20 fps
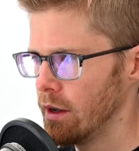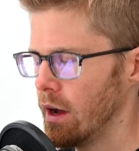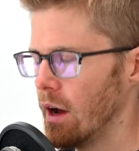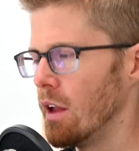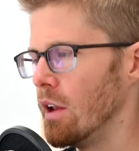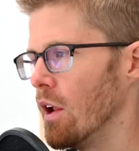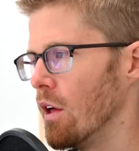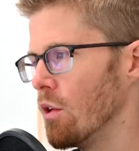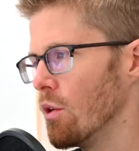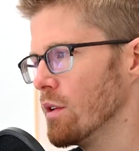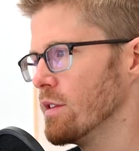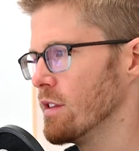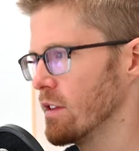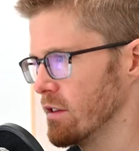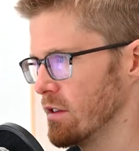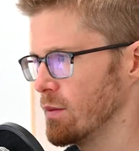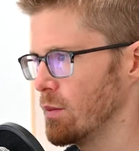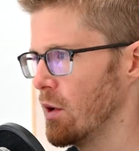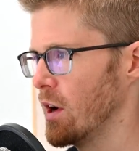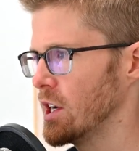Another is
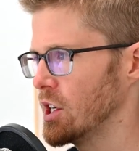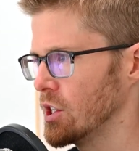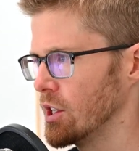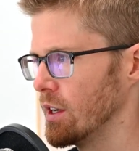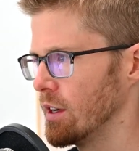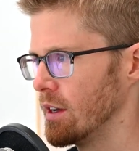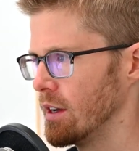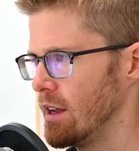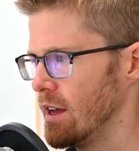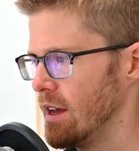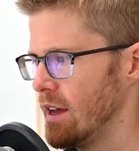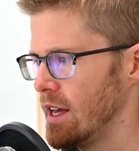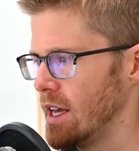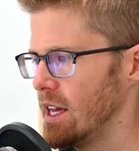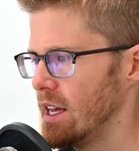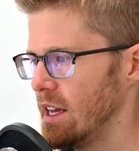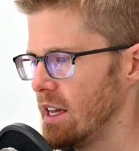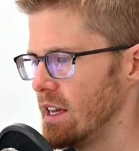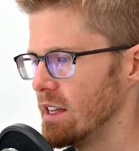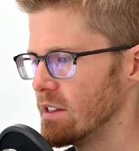expression.
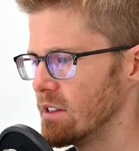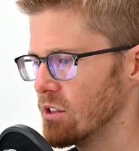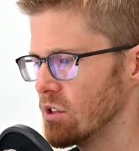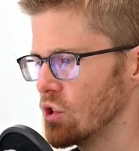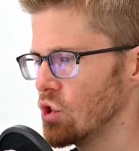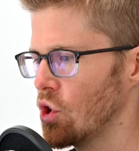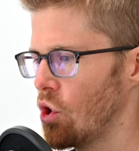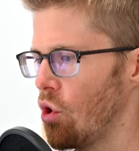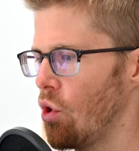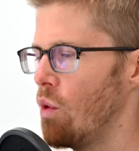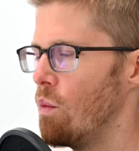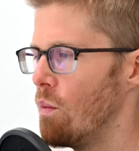It's so